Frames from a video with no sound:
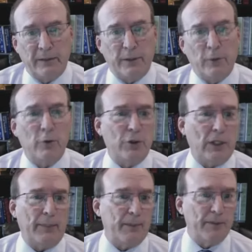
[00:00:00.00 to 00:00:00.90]

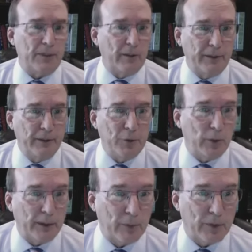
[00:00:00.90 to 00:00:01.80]
photoshopped himself into
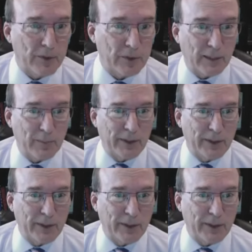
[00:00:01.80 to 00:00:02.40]
it with the celebrity.